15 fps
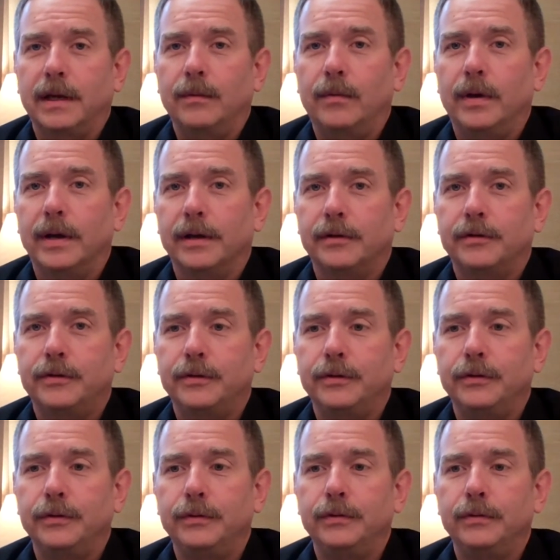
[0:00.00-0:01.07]
I wanted
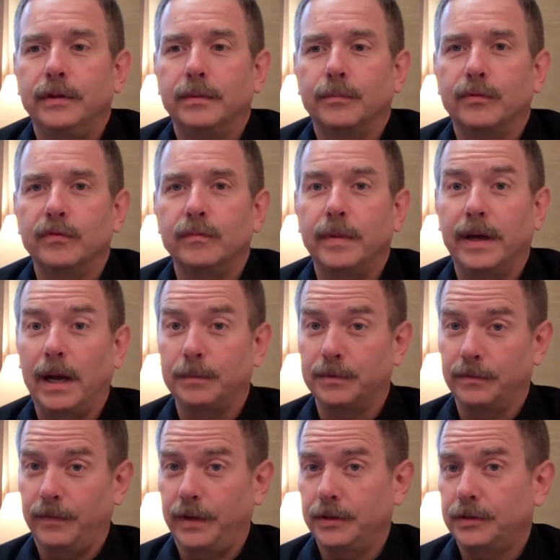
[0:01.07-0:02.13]
to improve my
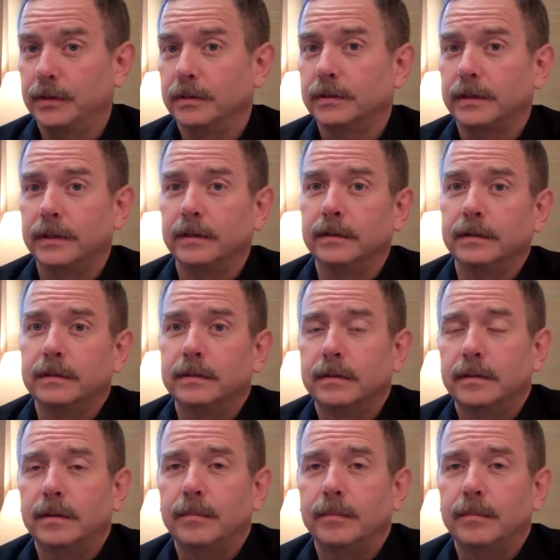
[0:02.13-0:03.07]
observational skills,